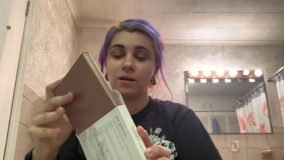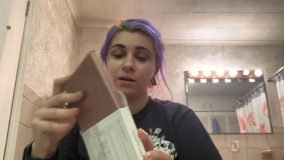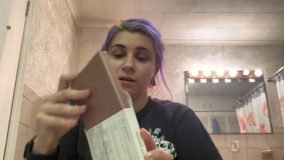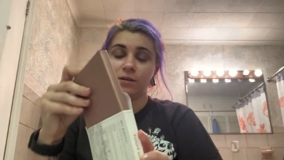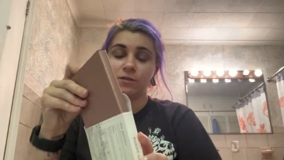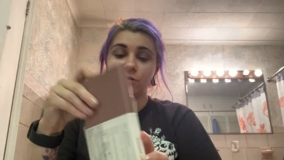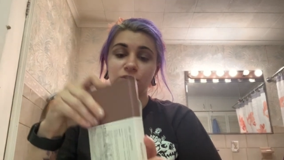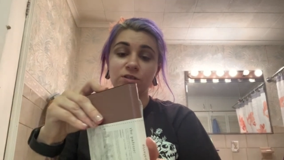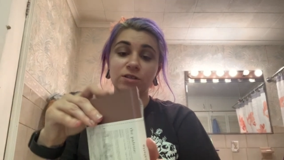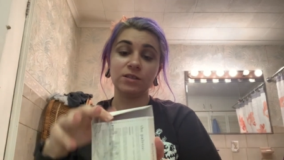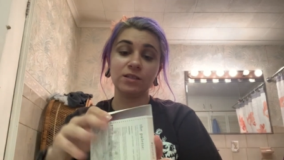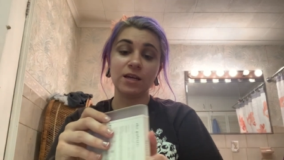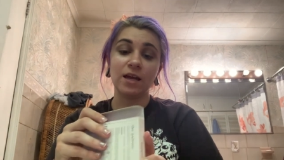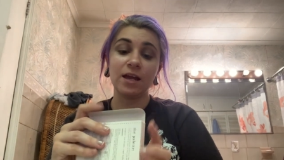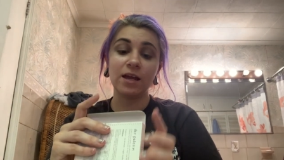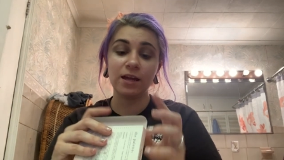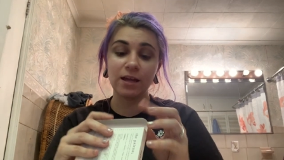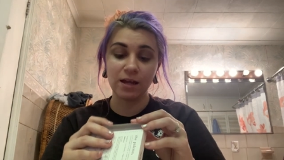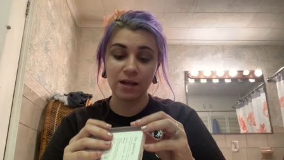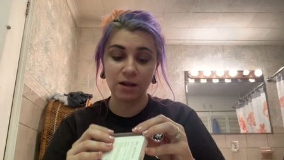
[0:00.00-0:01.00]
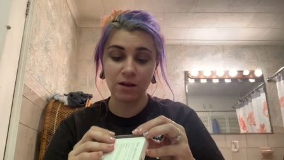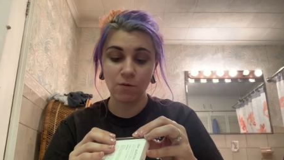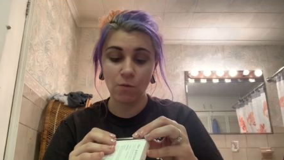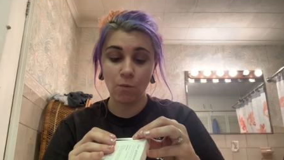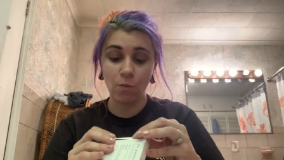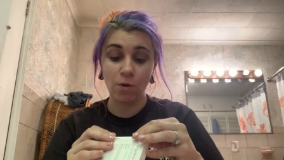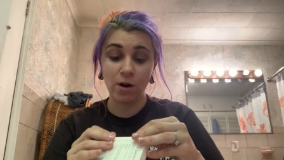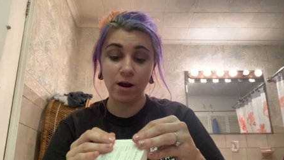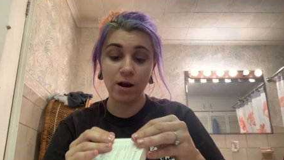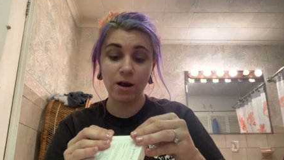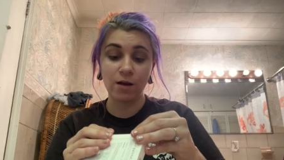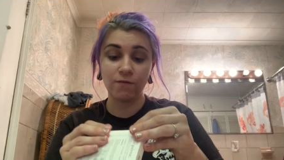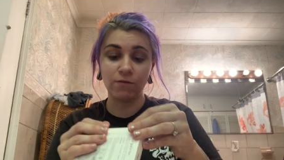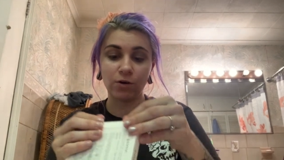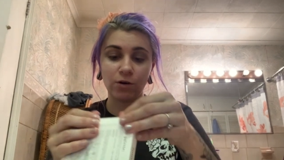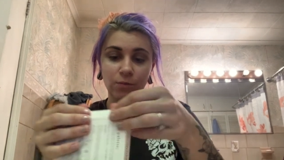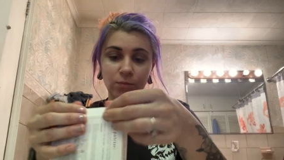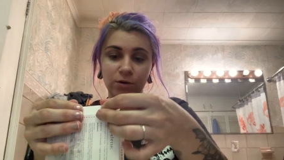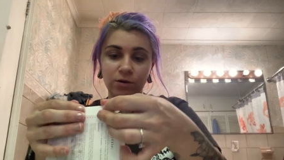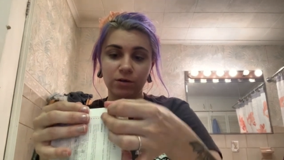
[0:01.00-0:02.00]
and take it
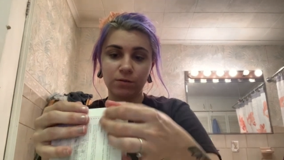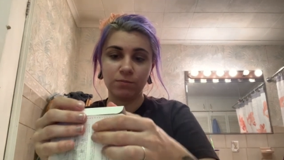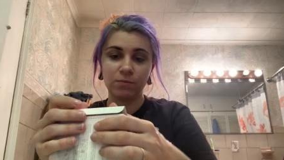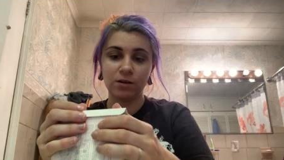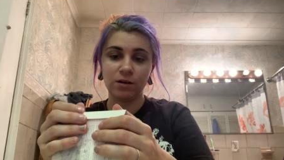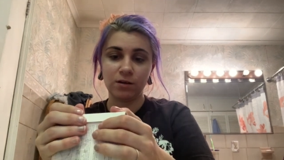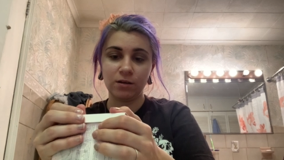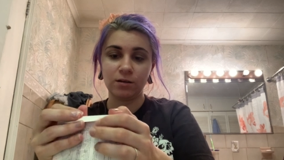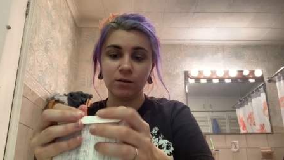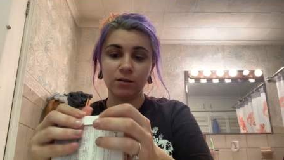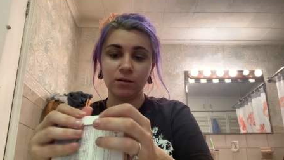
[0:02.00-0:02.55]
wherever with me.